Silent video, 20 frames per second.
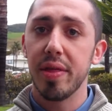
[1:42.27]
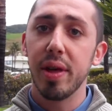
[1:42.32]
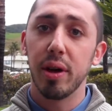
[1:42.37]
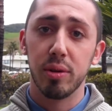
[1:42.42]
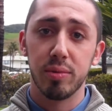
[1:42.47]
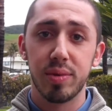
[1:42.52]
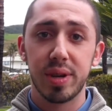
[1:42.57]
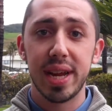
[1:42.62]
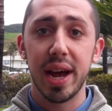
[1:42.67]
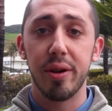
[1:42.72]

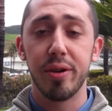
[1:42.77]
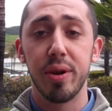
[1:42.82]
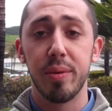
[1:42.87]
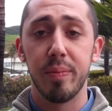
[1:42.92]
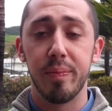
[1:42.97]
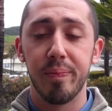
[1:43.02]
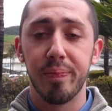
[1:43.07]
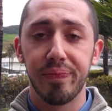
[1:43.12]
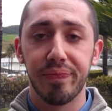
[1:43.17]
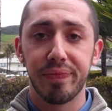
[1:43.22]
They'll tell you
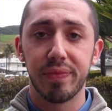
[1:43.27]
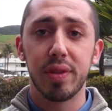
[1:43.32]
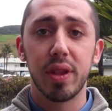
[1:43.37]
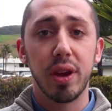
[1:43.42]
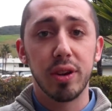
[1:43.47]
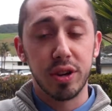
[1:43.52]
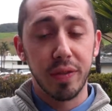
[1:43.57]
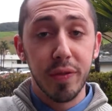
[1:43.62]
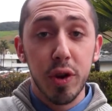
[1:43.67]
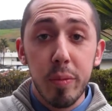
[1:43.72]

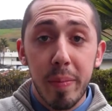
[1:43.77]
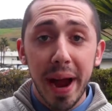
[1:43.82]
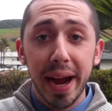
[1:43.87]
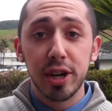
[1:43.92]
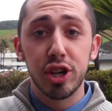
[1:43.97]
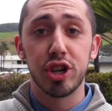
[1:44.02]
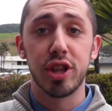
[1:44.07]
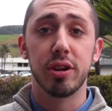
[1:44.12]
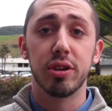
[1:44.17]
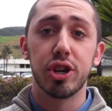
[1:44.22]
there's a few
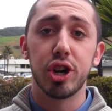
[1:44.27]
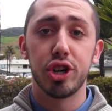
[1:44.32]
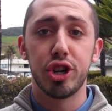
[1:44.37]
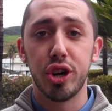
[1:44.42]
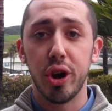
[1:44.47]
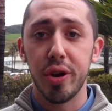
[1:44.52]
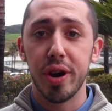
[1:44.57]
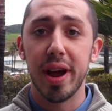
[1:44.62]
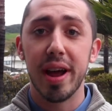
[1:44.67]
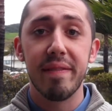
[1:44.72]
pages that'll just
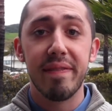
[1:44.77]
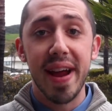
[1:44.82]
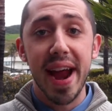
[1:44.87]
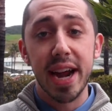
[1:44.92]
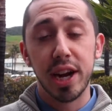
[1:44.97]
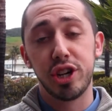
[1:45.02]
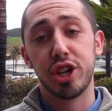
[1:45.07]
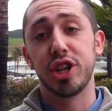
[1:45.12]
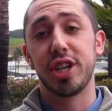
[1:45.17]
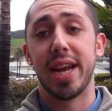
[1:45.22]
show you
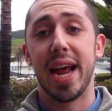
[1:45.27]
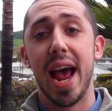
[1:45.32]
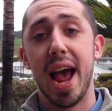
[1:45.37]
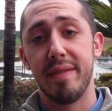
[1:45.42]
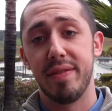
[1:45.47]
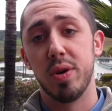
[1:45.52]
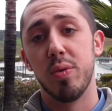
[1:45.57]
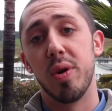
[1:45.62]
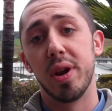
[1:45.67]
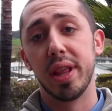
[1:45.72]
advantages to
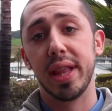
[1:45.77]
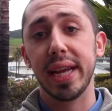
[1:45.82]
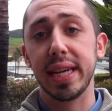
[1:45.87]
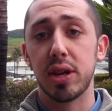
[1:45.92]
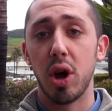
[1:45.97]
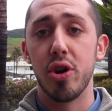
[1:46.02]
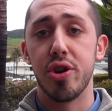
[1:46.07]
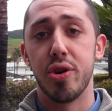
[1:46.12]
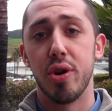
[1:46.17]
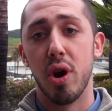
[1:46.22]
having one of
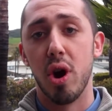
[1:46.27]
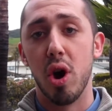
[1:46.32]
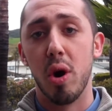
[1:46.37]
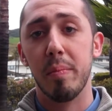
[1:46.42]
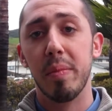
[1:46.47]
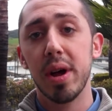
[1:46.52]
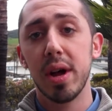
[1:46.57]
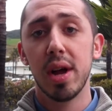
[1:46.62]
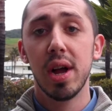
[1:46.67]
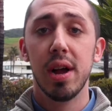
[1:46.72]
these on your
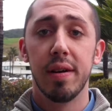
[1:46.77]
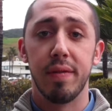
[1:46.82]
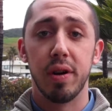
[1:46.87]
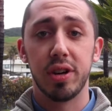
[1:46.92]
home uh-huh.